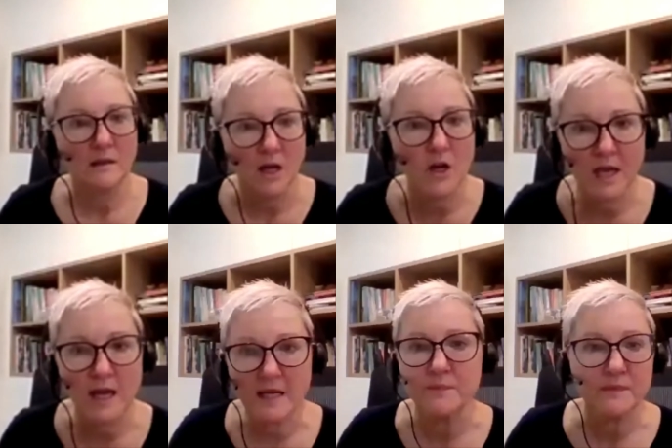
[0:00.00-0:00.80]

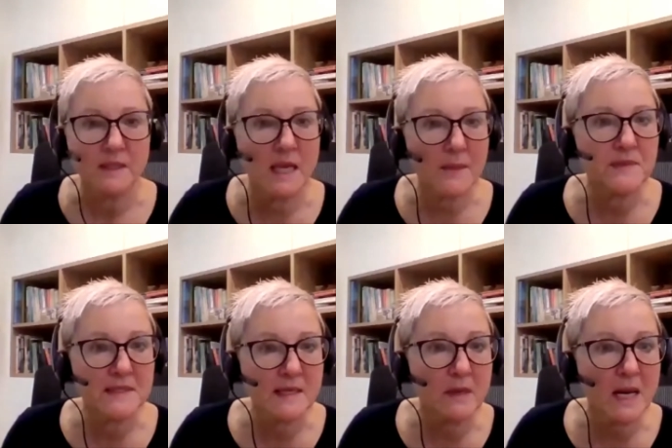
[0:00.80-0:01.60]
Okay. Yep.
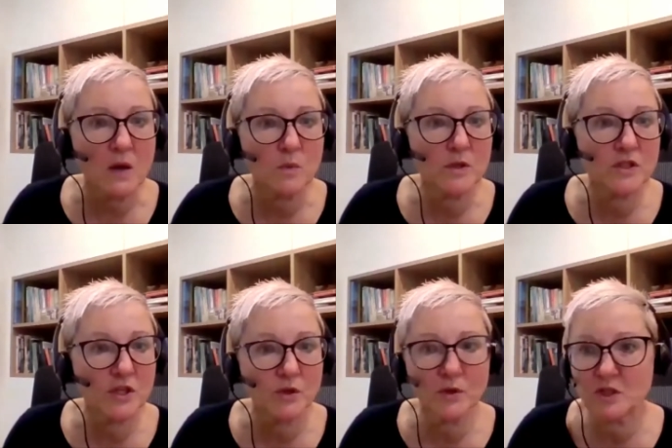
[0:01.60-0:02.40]
Semmalar, would
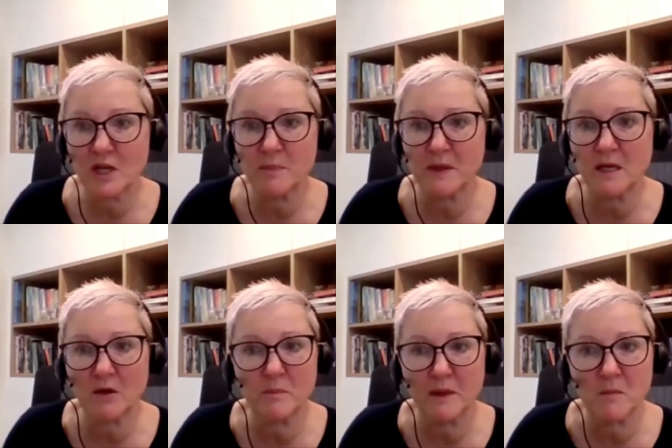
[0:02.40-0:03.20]
you jump in
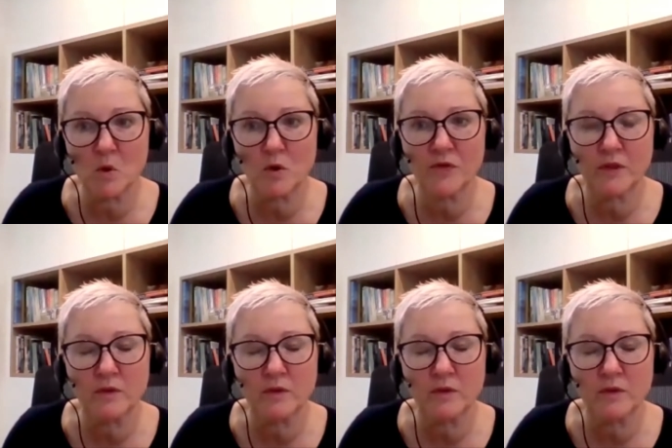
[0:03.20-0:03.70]
a bit more on?